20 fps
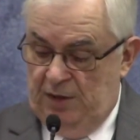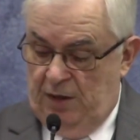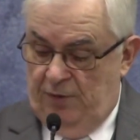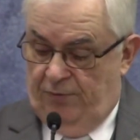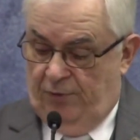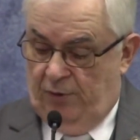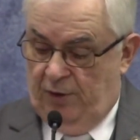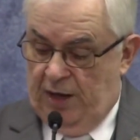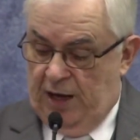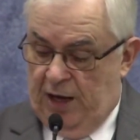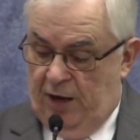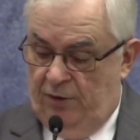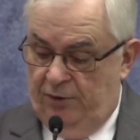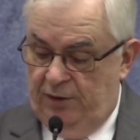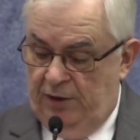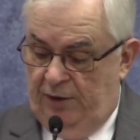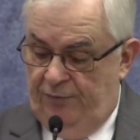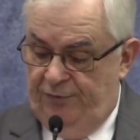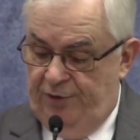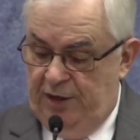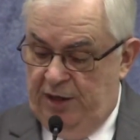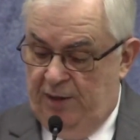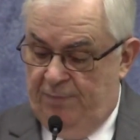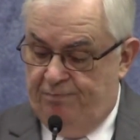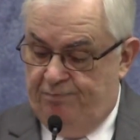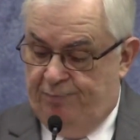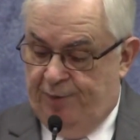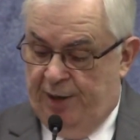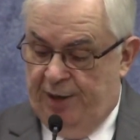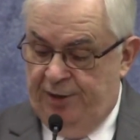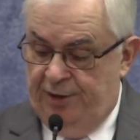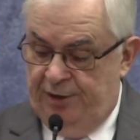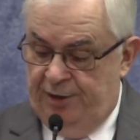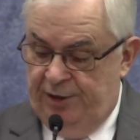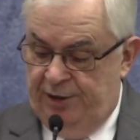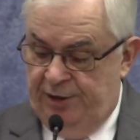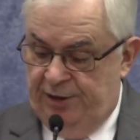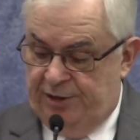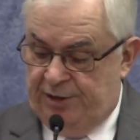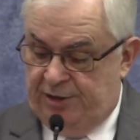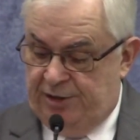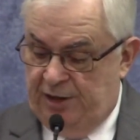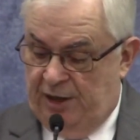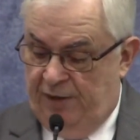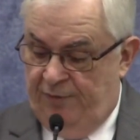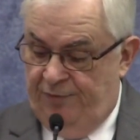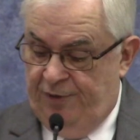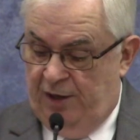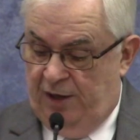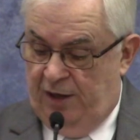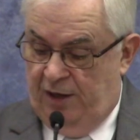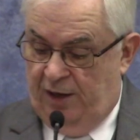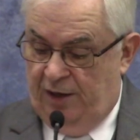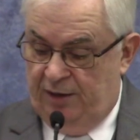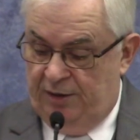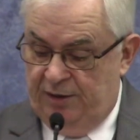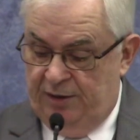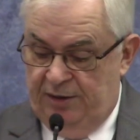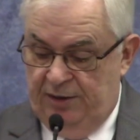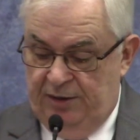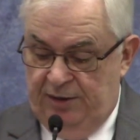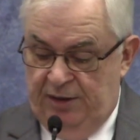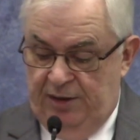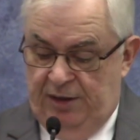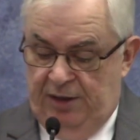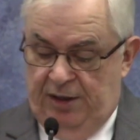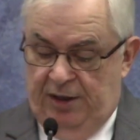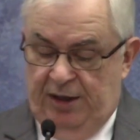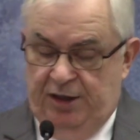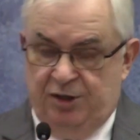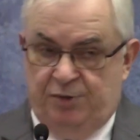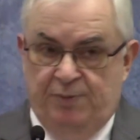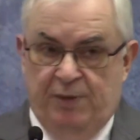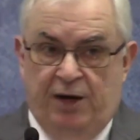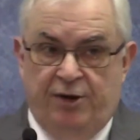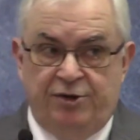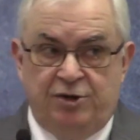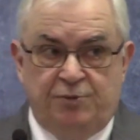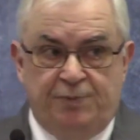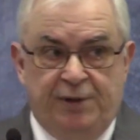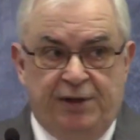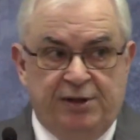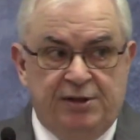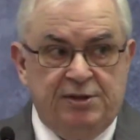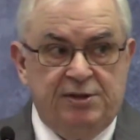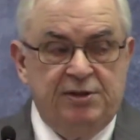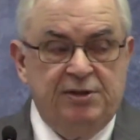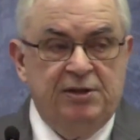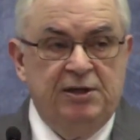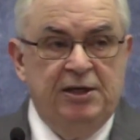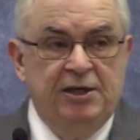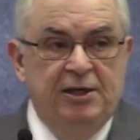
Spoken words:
For out of the abundance of the heart, his mouth speaks.